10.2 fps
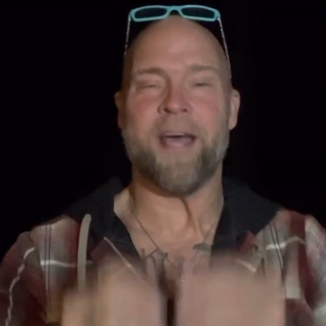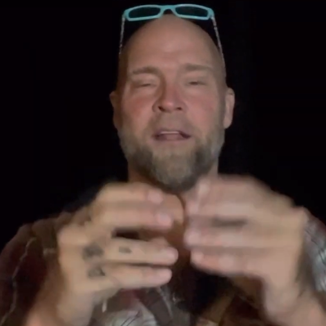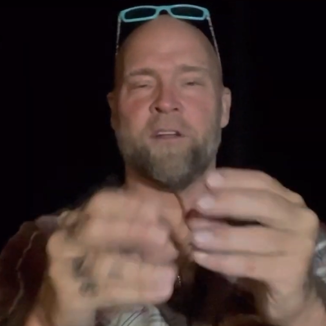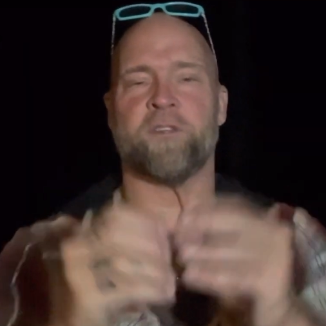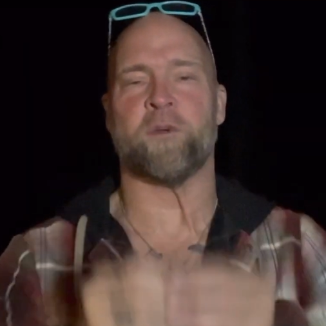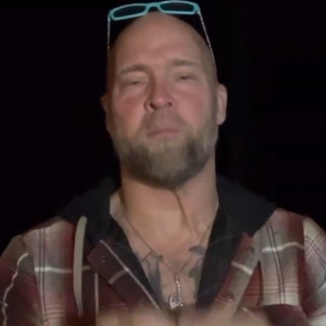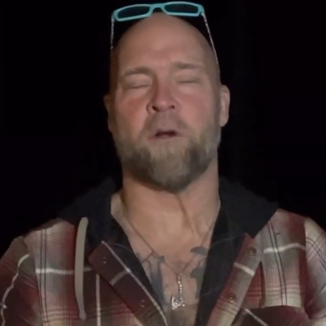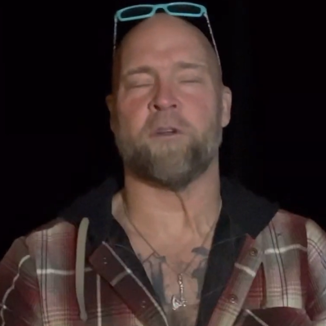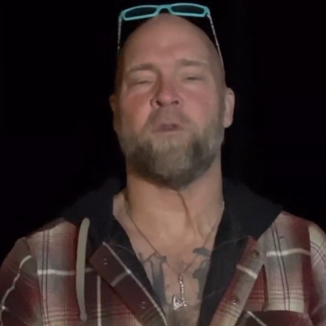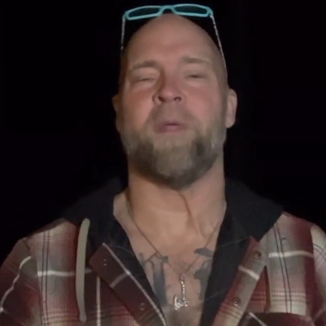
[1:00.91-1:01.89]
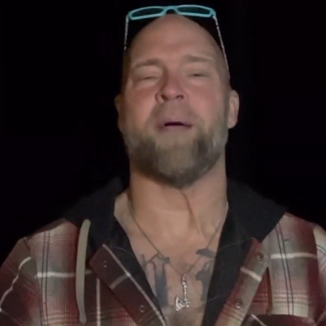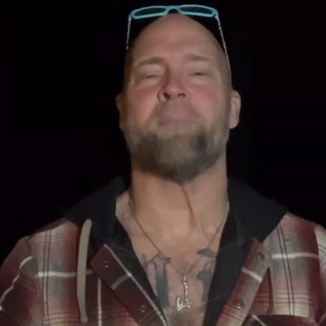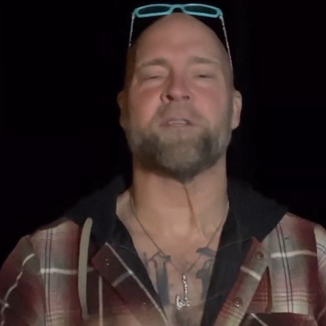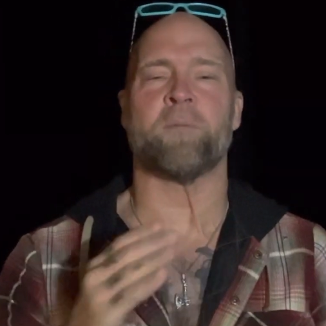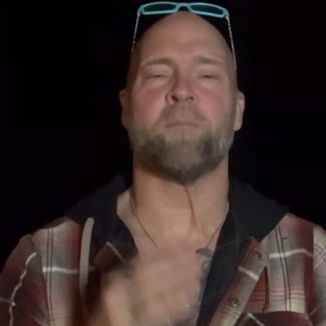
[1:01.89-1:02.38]
and does your partner do that?
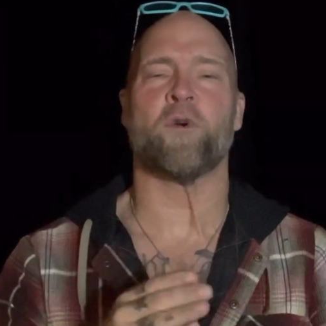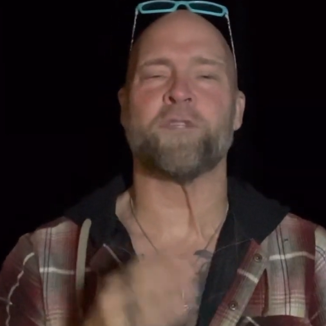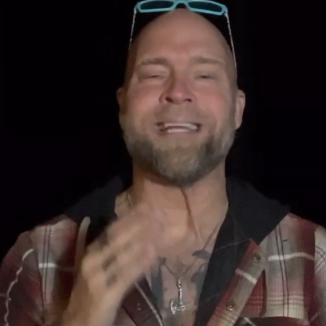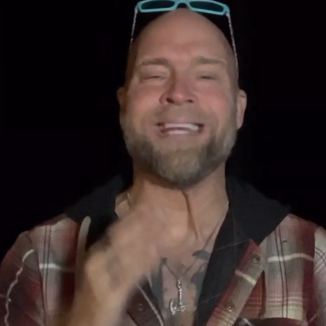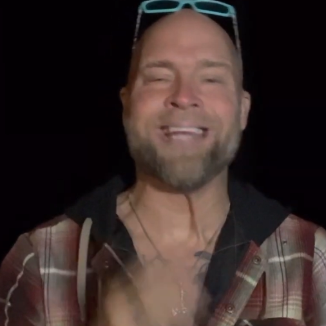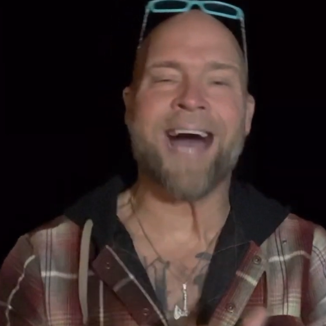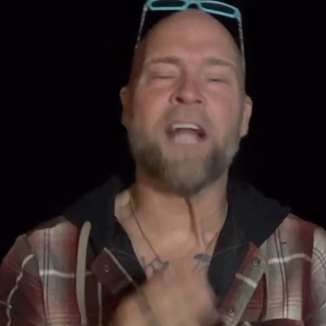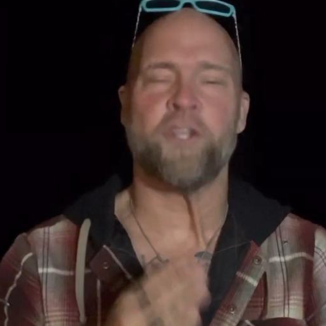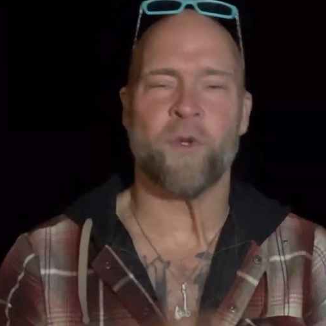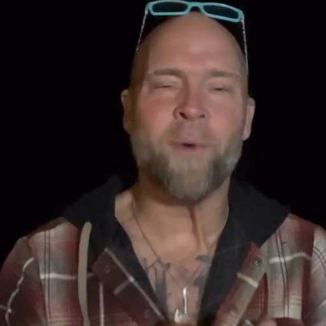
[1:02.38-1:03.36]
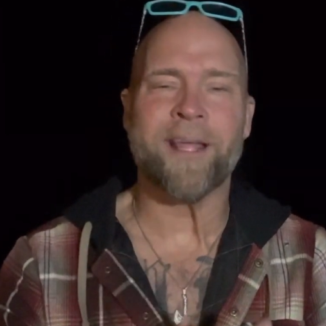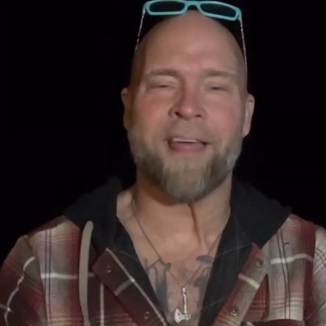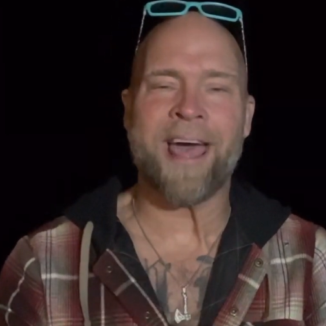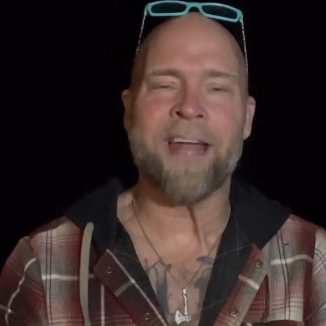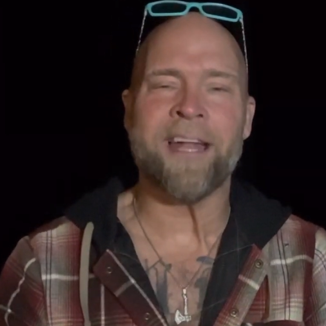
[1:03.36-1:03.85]
Because the person not doing
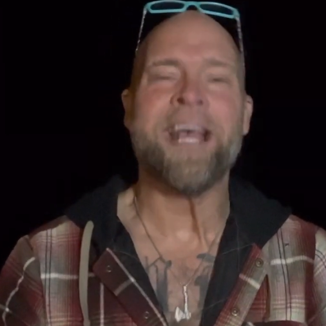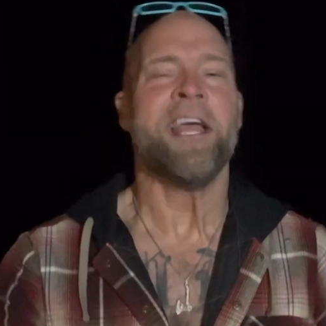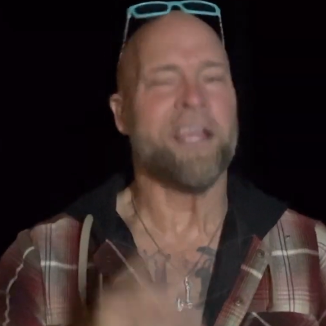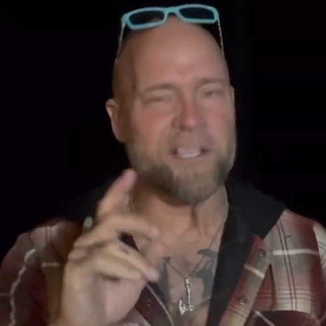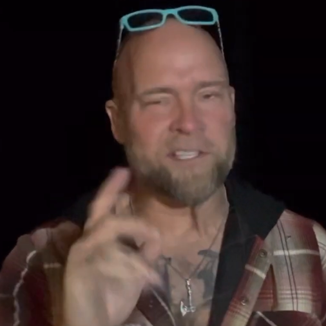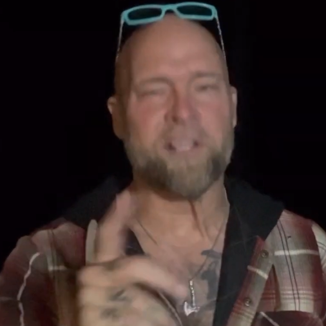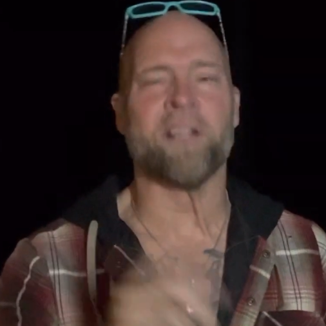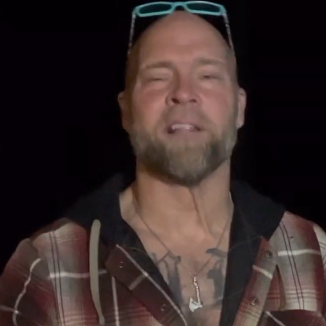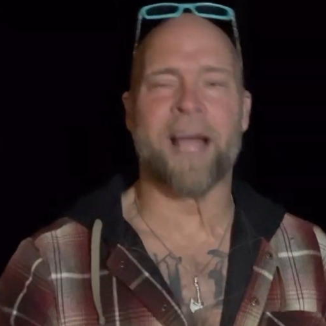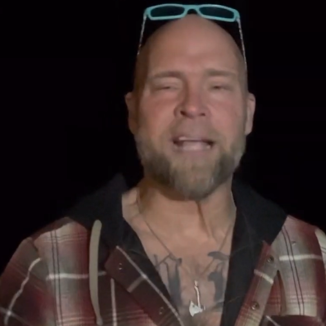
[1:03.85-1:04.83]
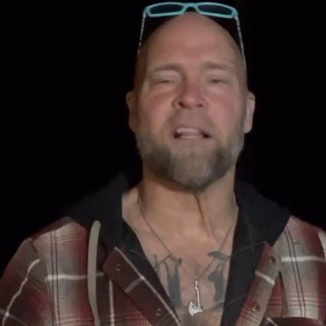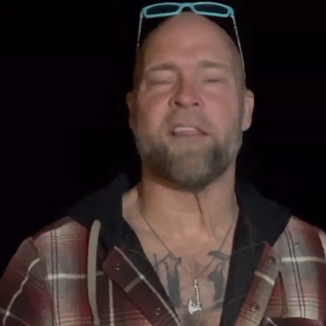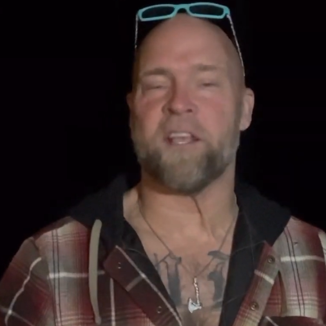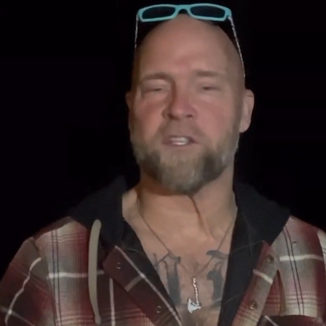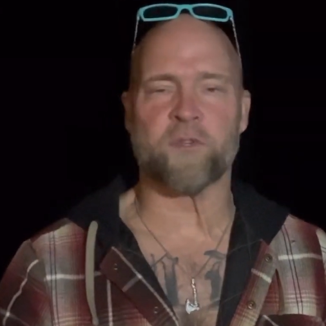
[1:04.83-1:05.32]
that is likely
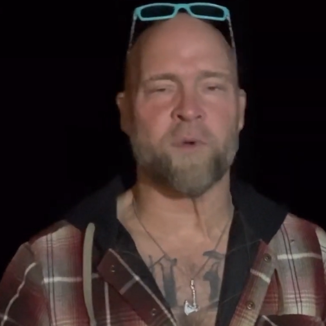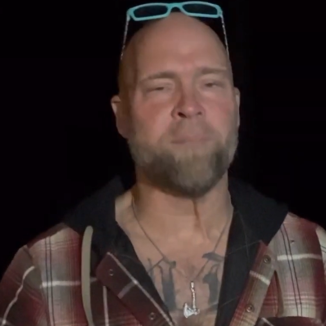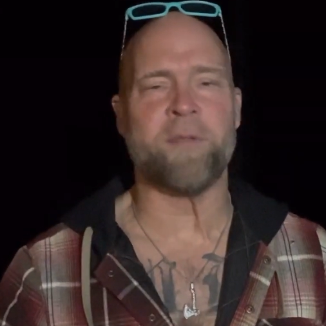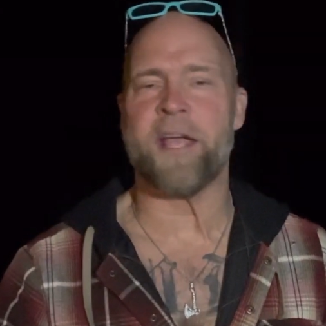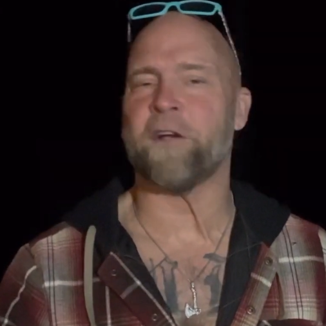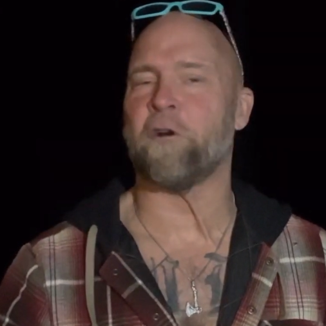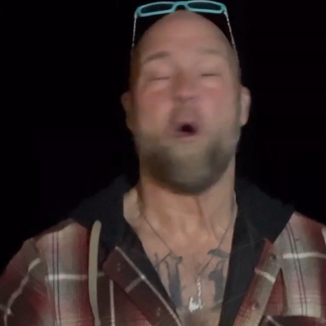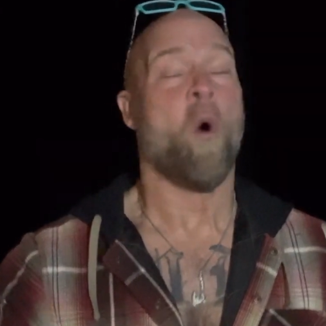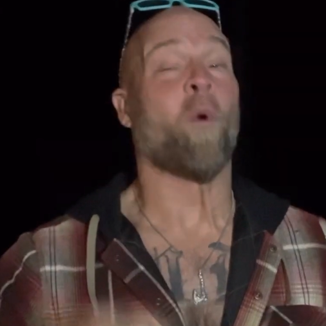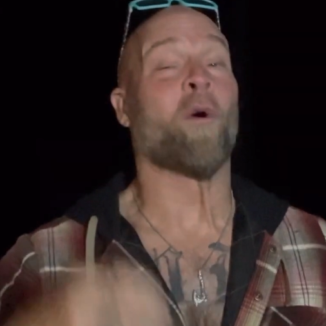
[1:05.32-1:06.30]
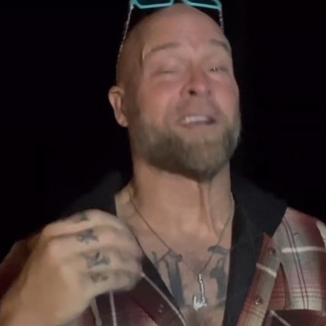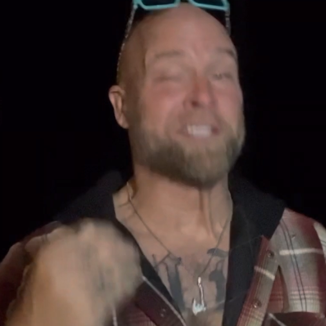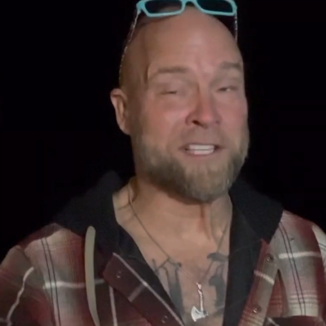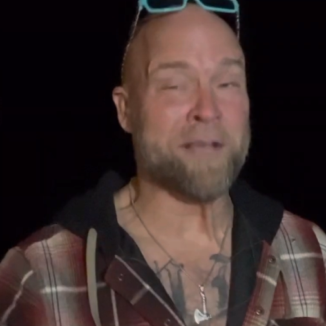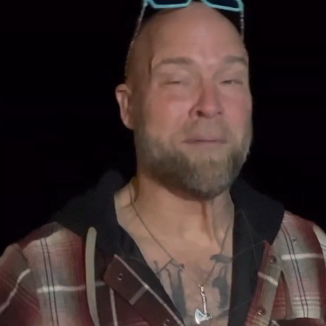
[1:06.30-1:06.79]
the extreme taker or
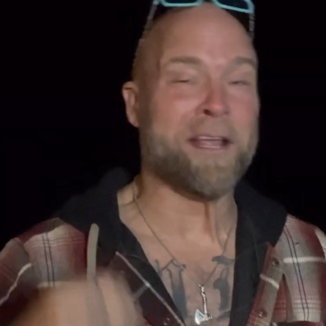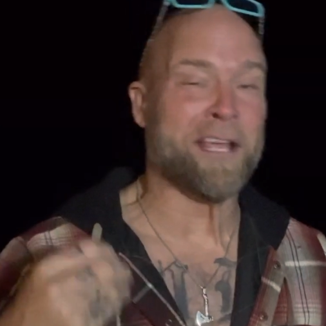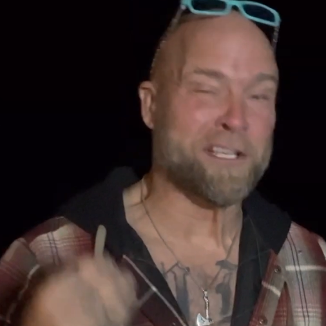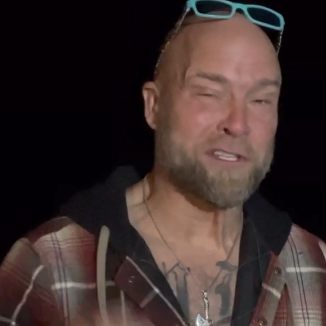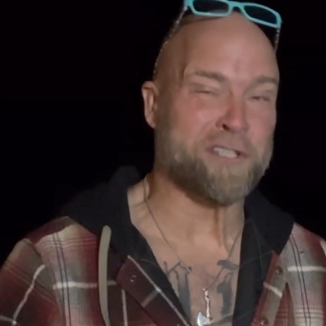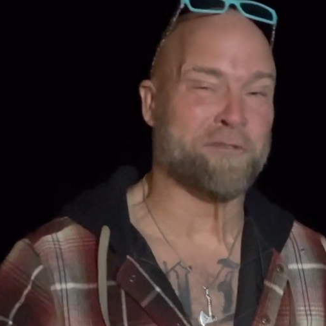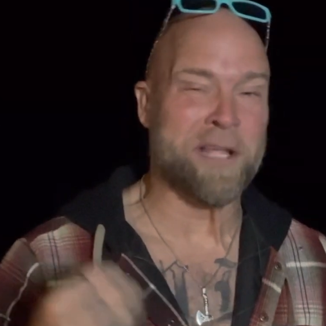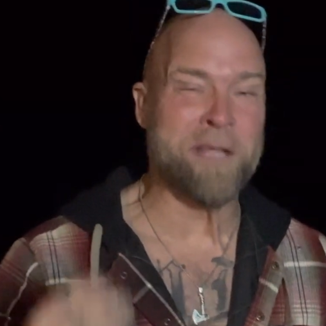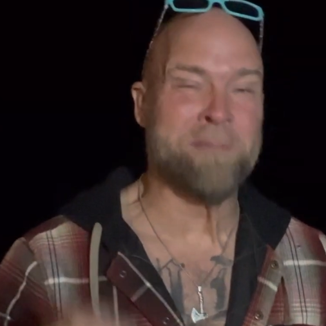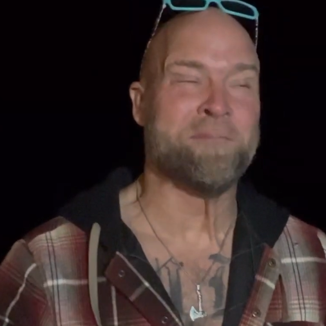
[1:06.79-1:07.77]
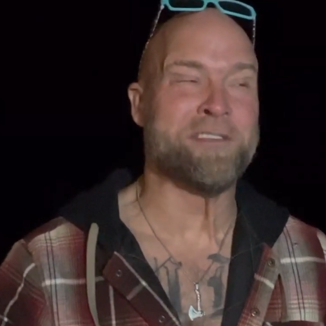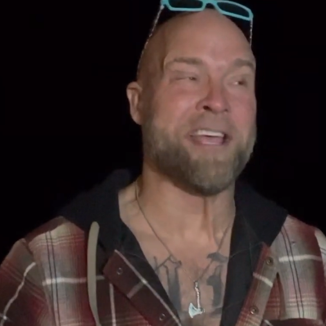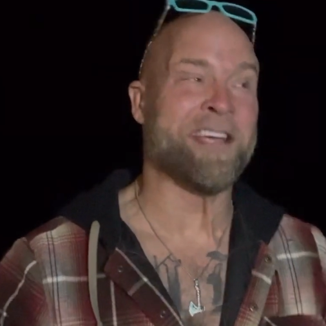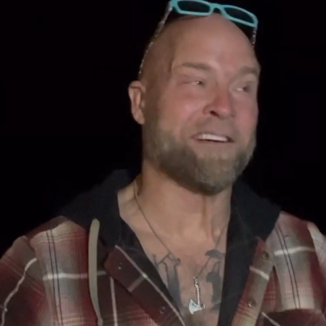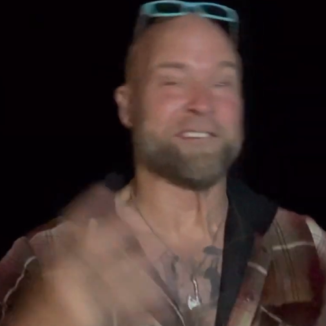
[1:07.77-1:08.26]
exhibiting extreme
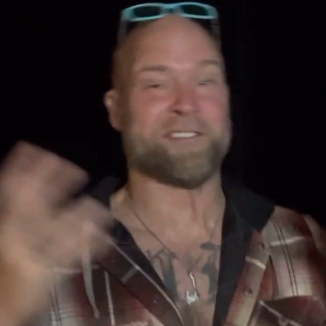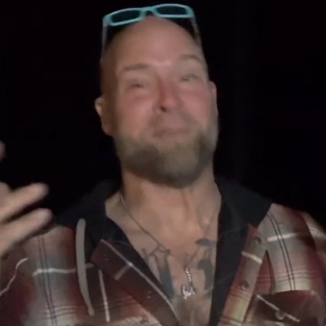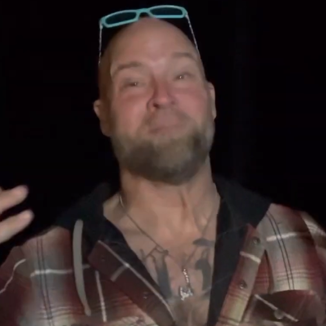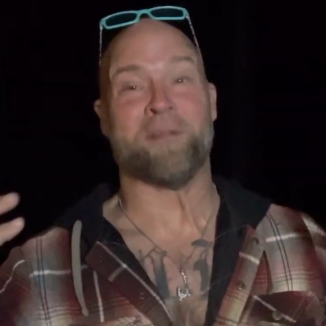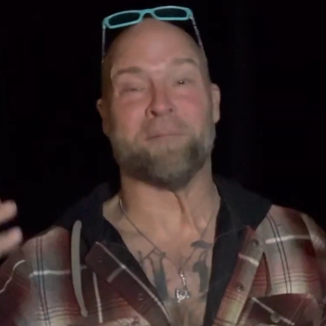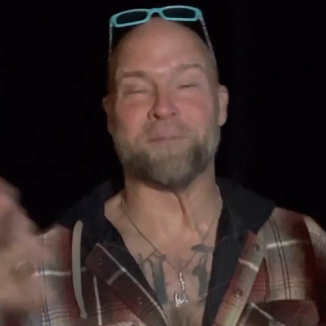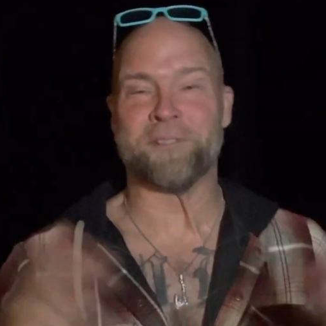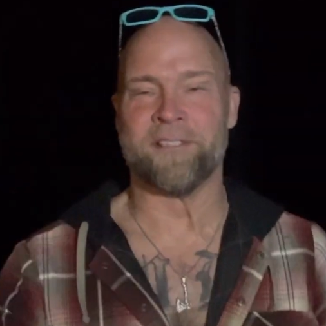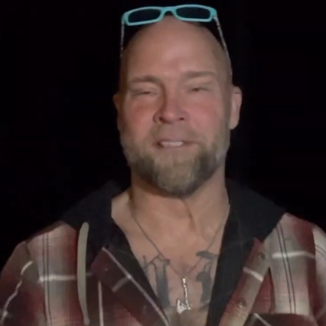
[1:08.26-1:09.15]
taker symptoms.